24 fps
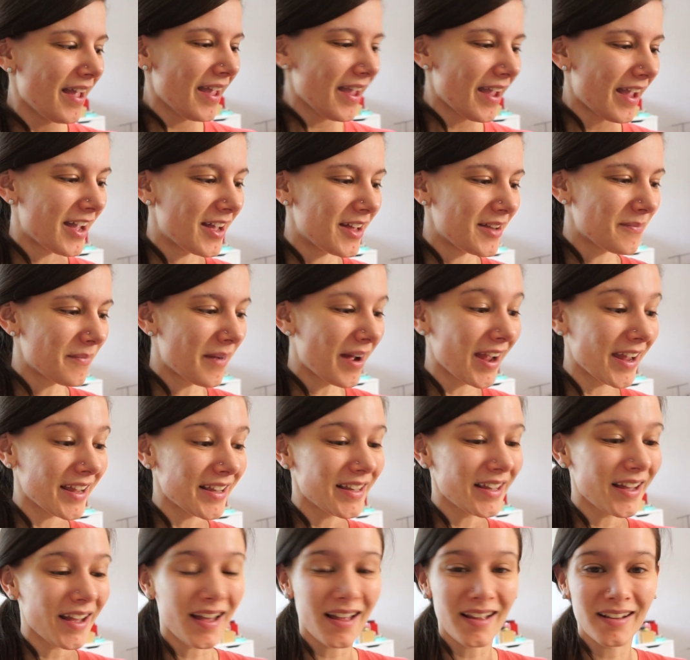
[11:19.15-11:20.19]
And
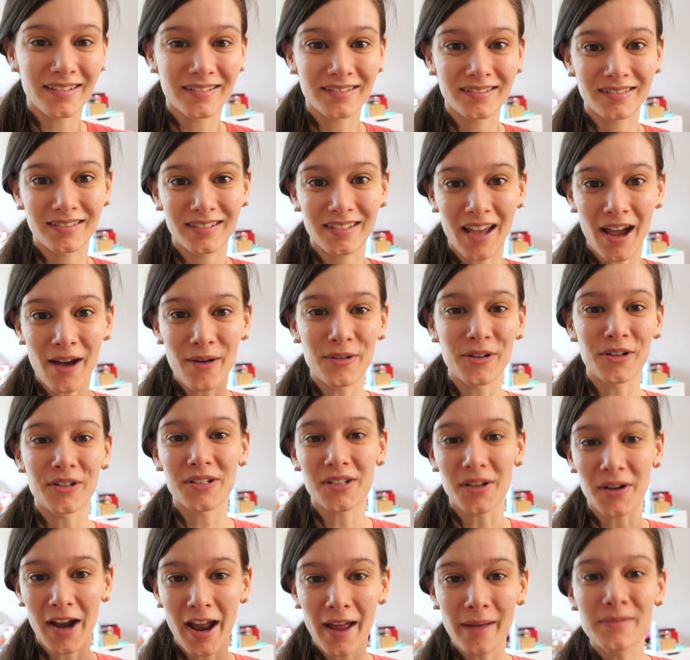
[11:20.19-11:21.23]
my counters
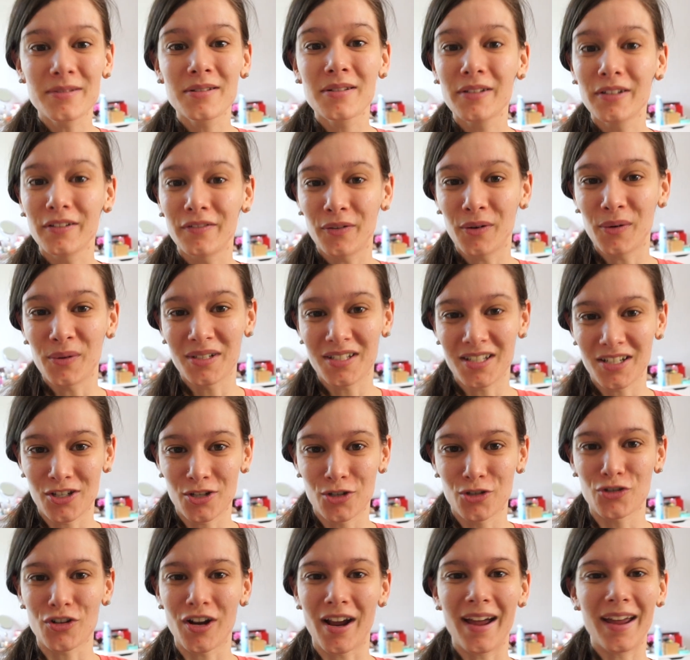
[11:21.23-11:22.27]
are absolutely full with dishes
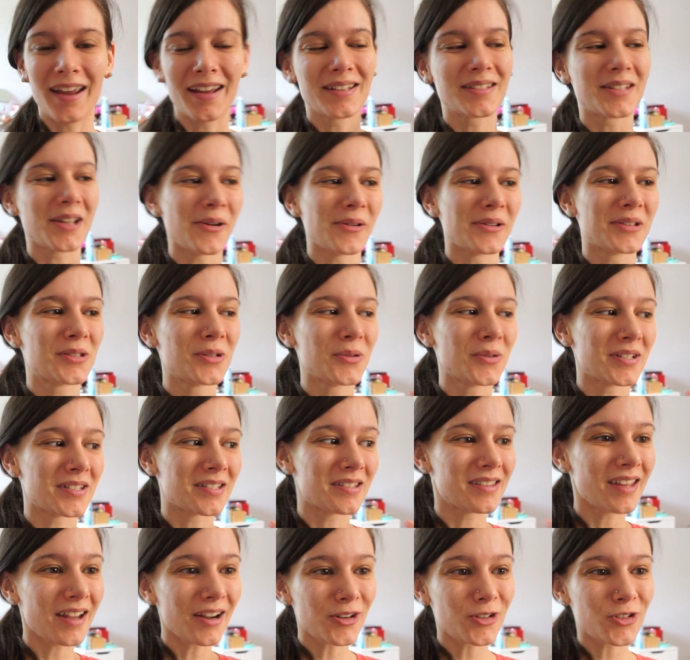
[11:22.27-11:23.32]
drying, so as soon as
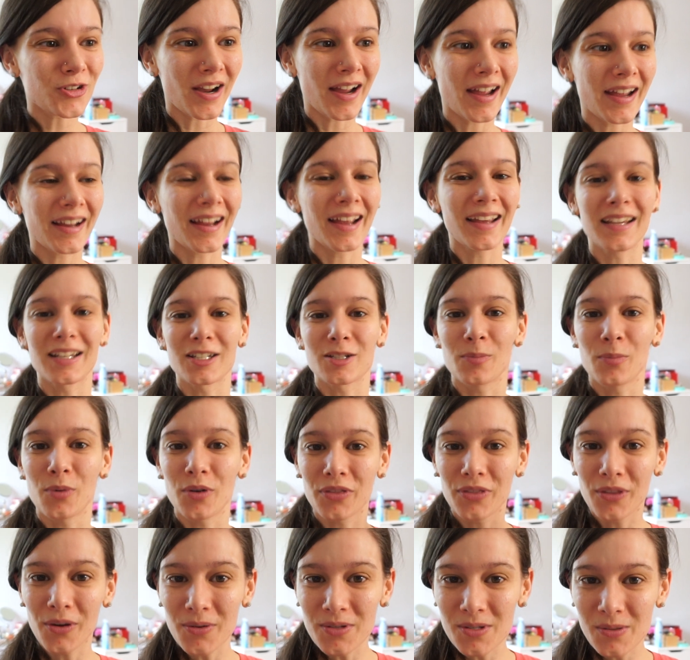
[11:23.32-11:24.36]
they're drying, I get to
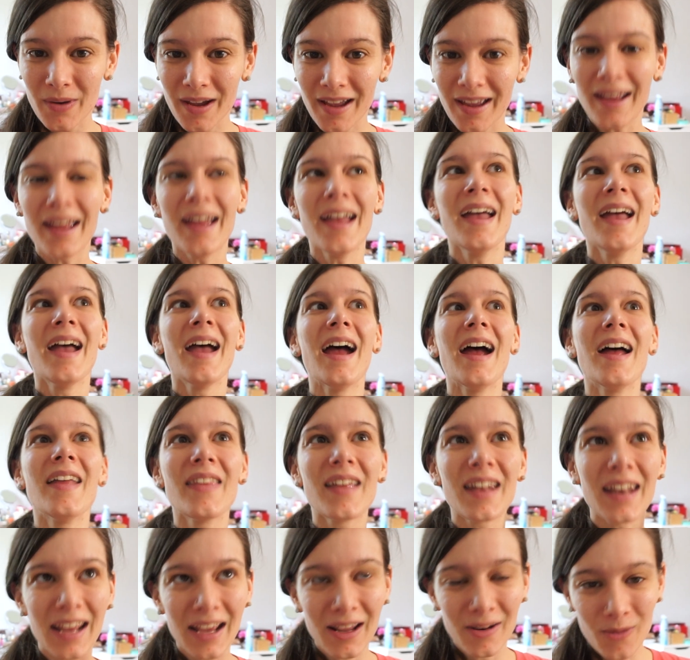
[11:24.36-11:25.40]
put those away and
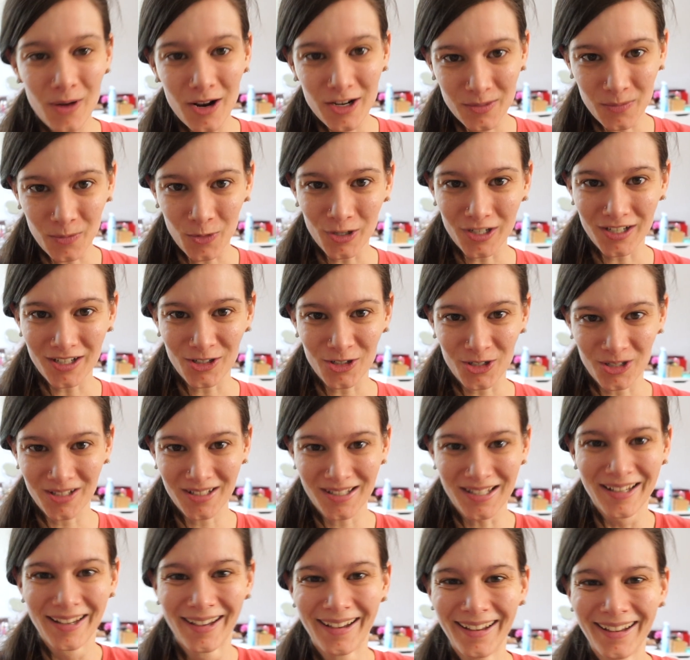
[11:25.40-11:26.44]
then hand wash more dishes.
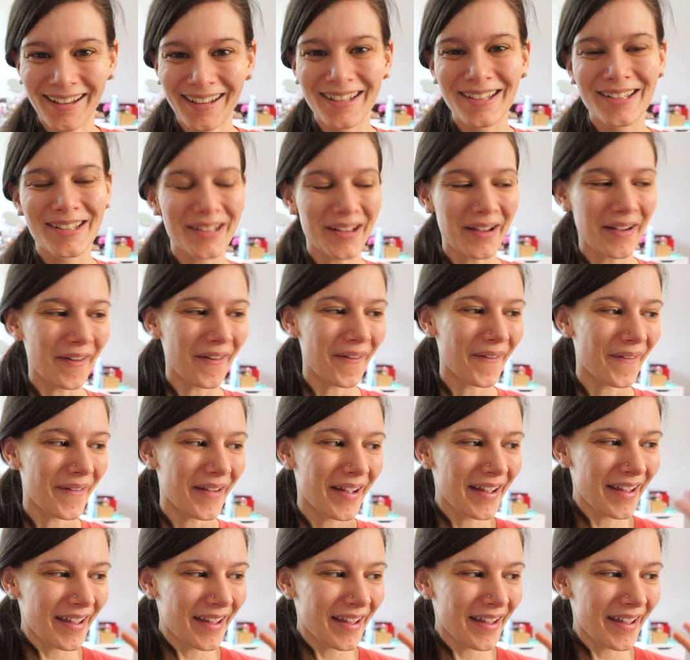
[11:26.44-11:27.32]
So